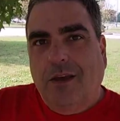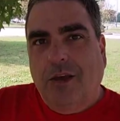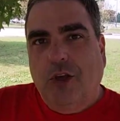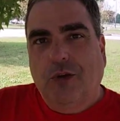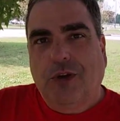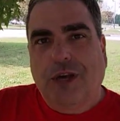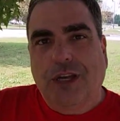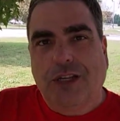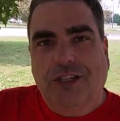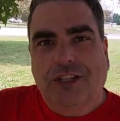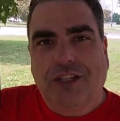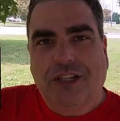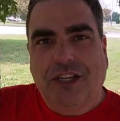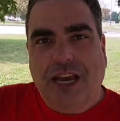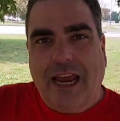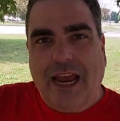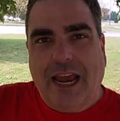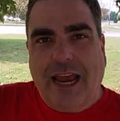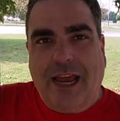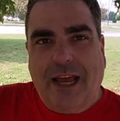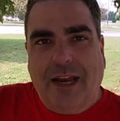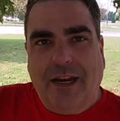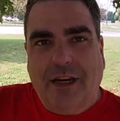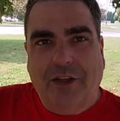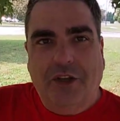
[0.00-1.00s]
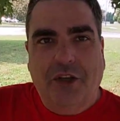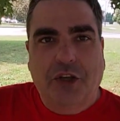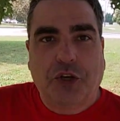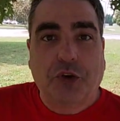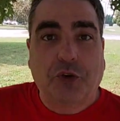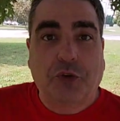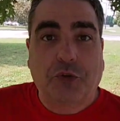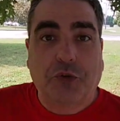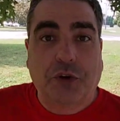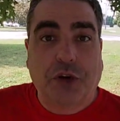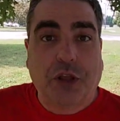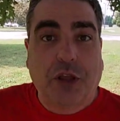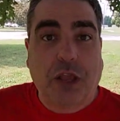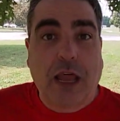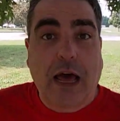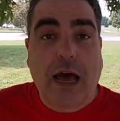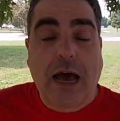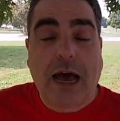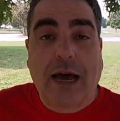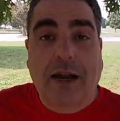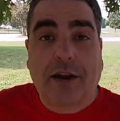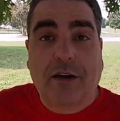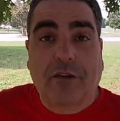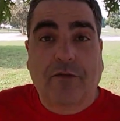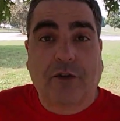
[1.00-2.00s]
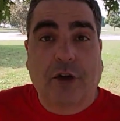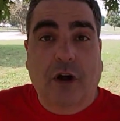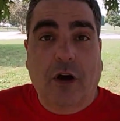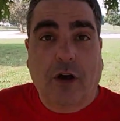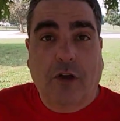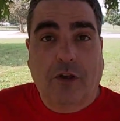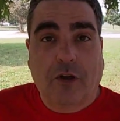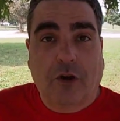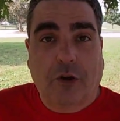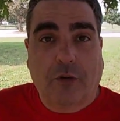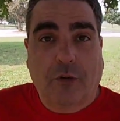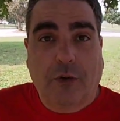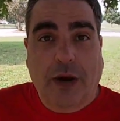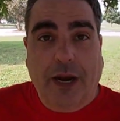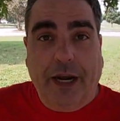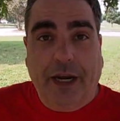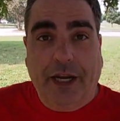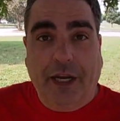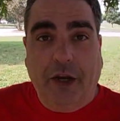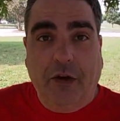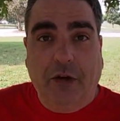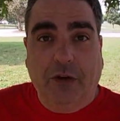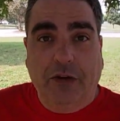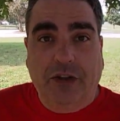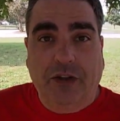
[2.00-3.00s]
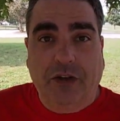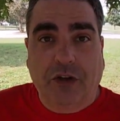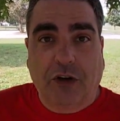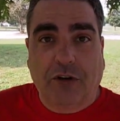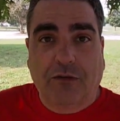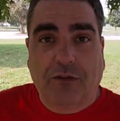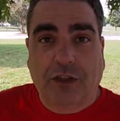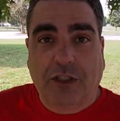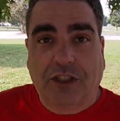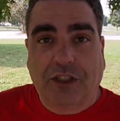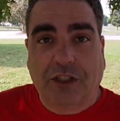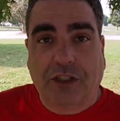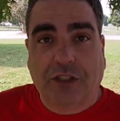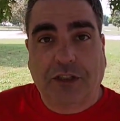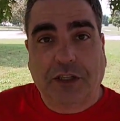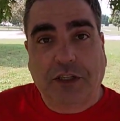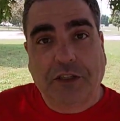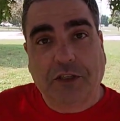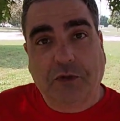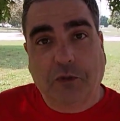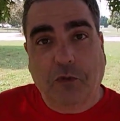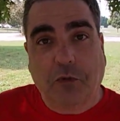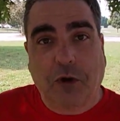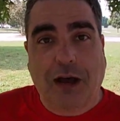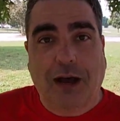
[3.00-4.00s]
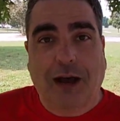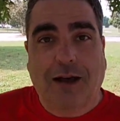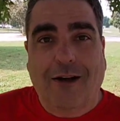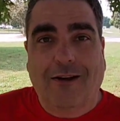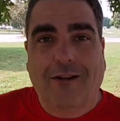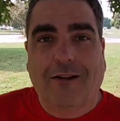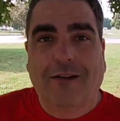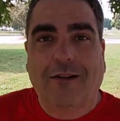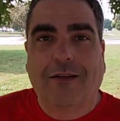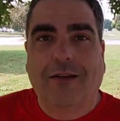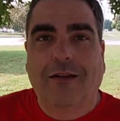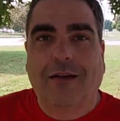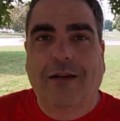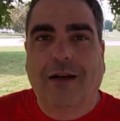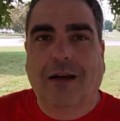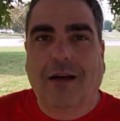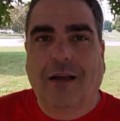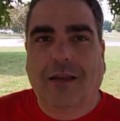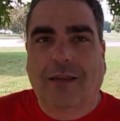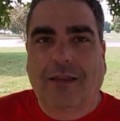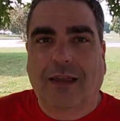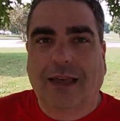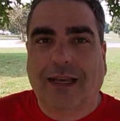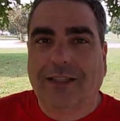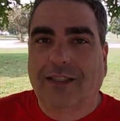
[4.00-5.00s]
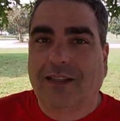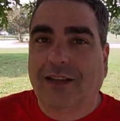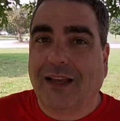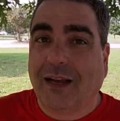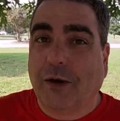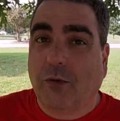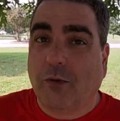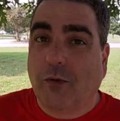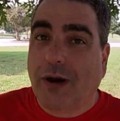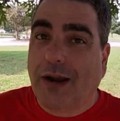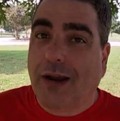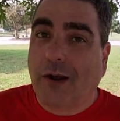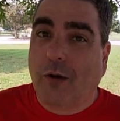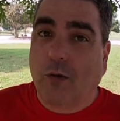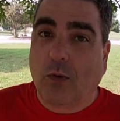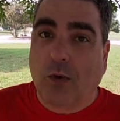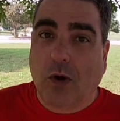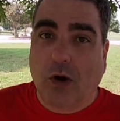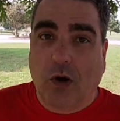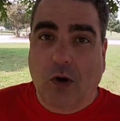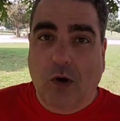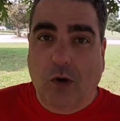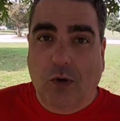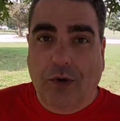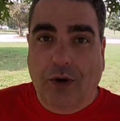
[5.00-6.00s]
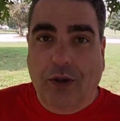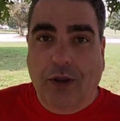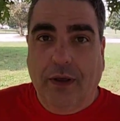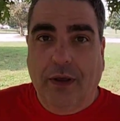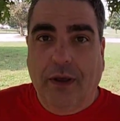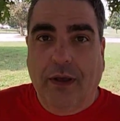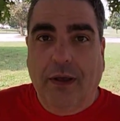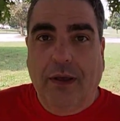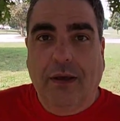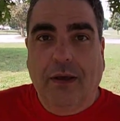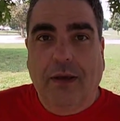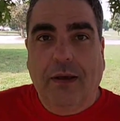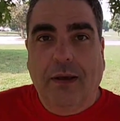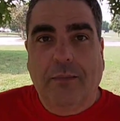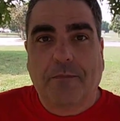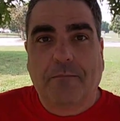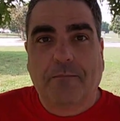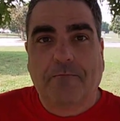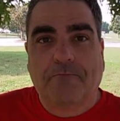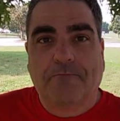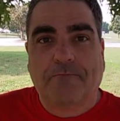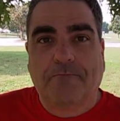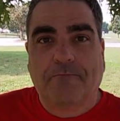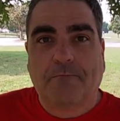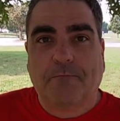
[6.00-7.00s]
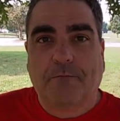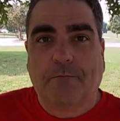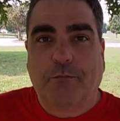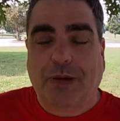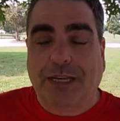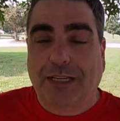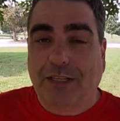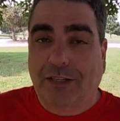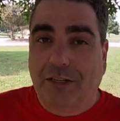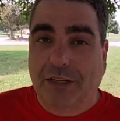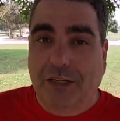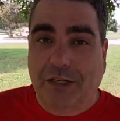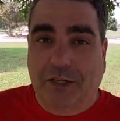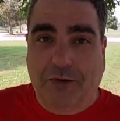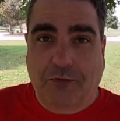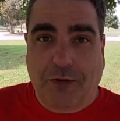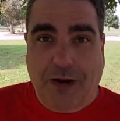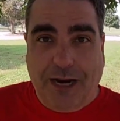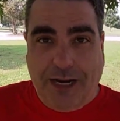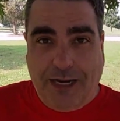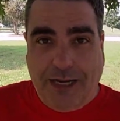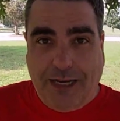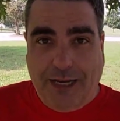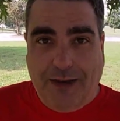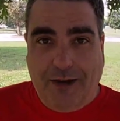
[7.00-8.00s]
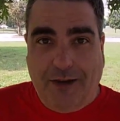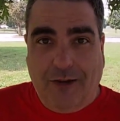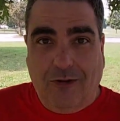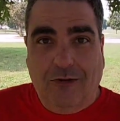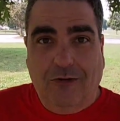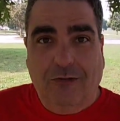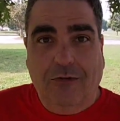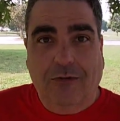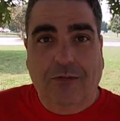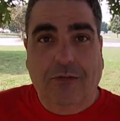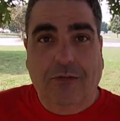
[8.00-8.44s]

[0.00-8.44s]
You can scan and tune a lot of other radio services as well. Things like railroad, business radio,